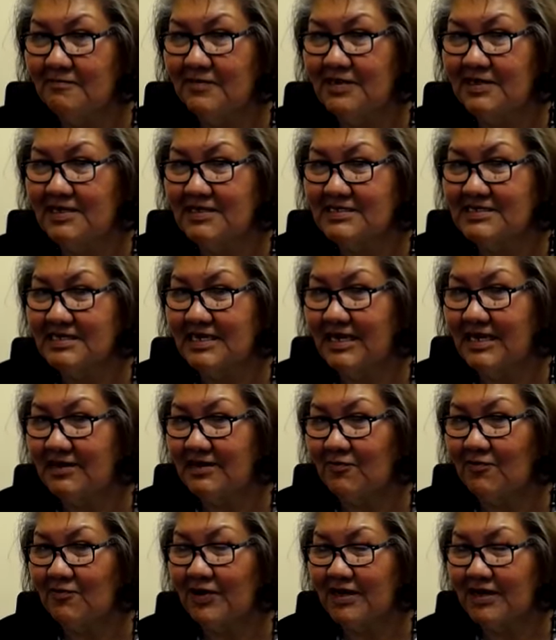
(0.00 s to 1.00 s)
because they
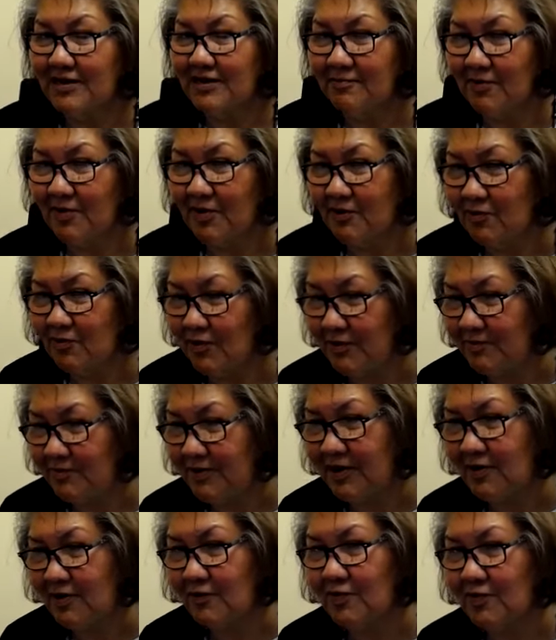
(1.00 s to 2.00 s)
had read up on what
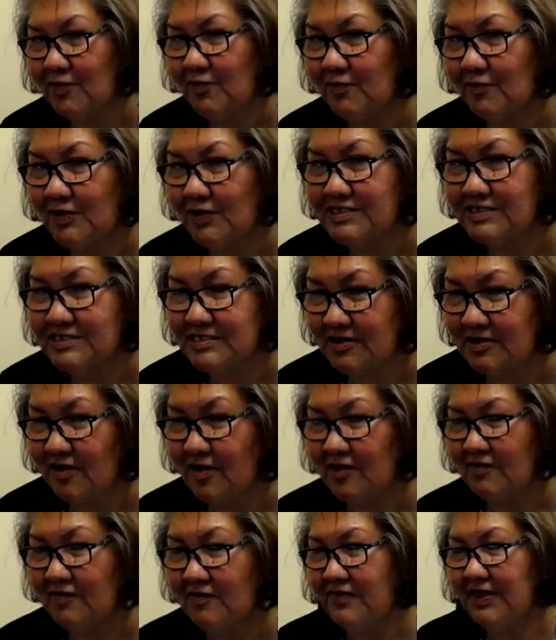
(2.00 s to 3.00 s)
bear root was and all